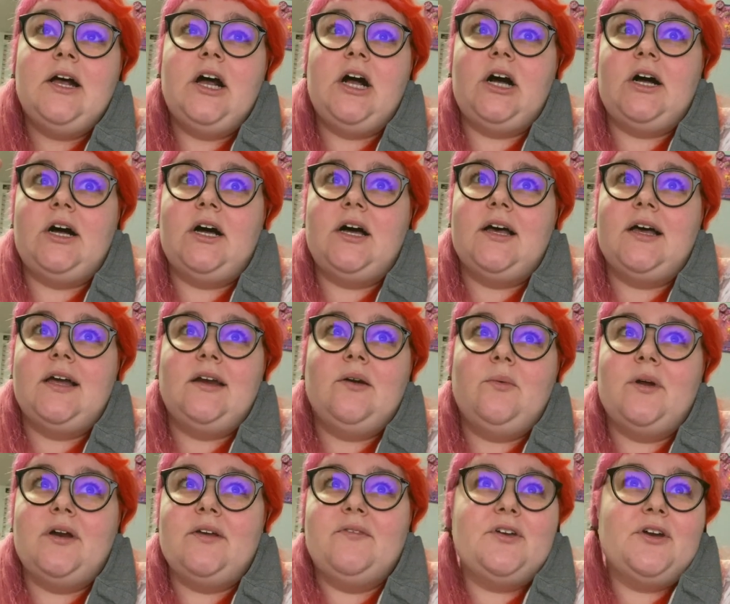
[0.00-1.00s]
on
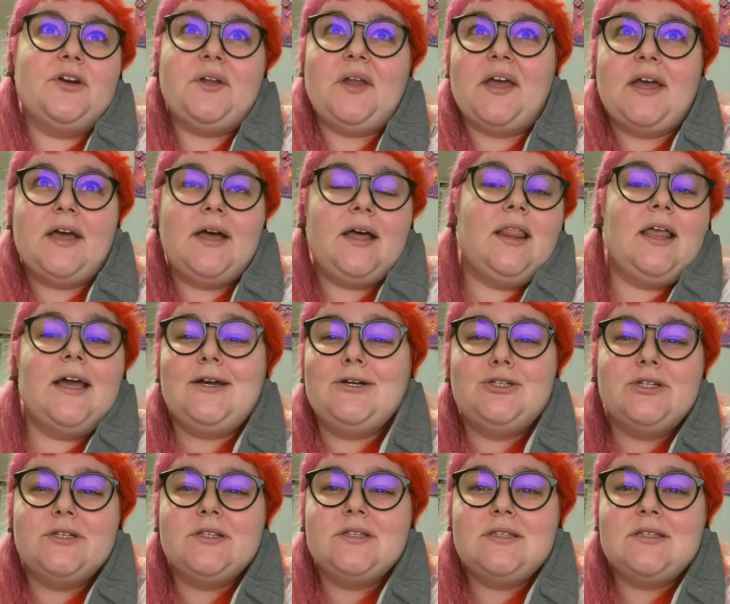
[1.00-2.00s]
one of your like
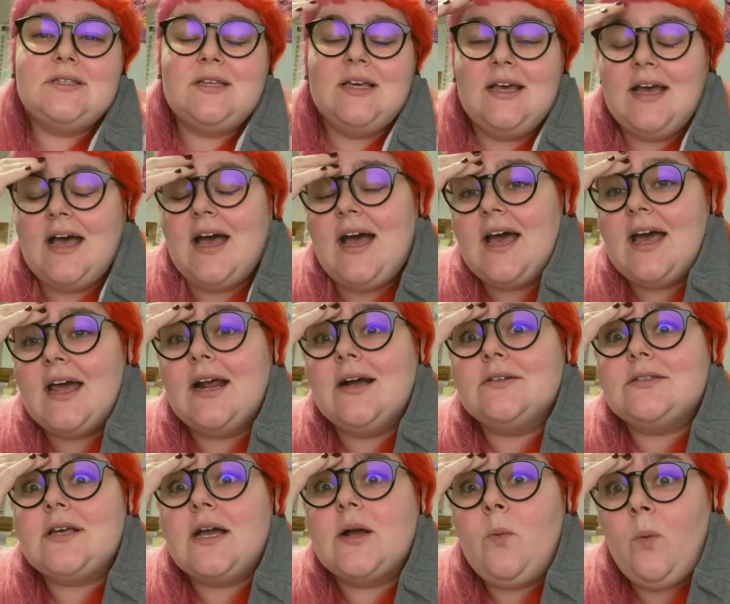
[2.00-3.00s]
collections. And I
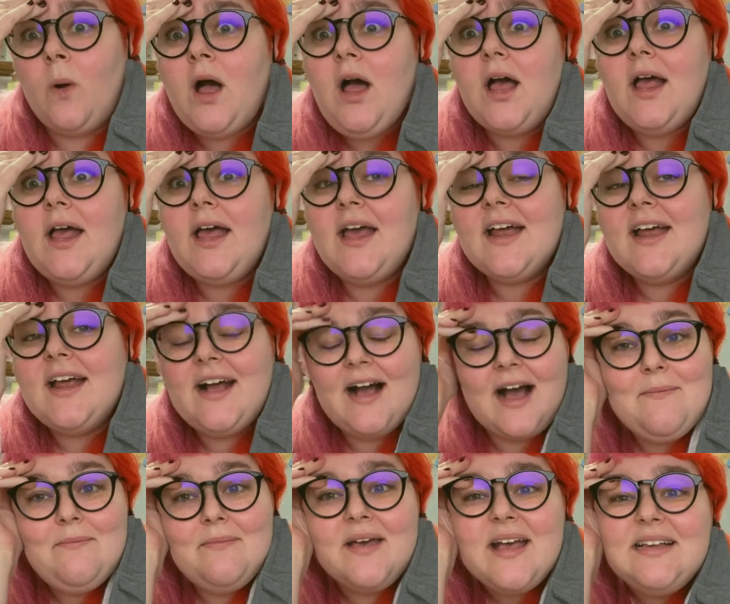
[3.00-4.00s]
was like, what?
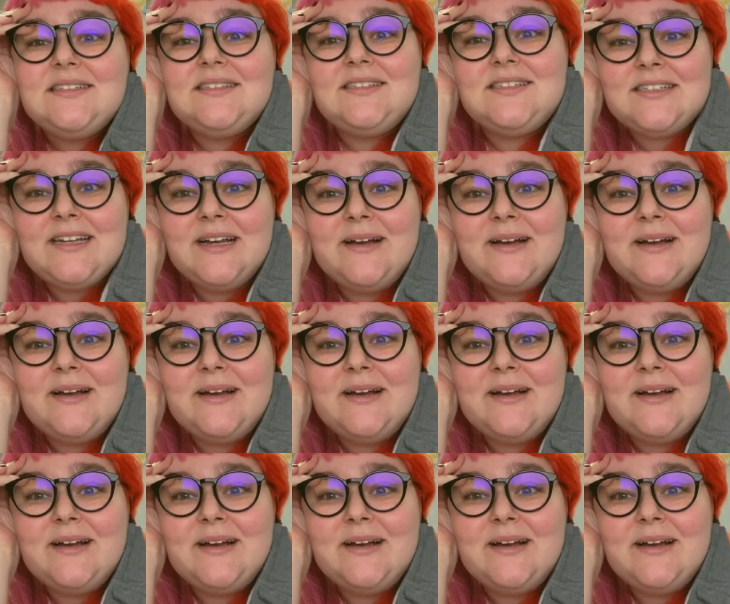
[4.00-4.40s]
I missed some?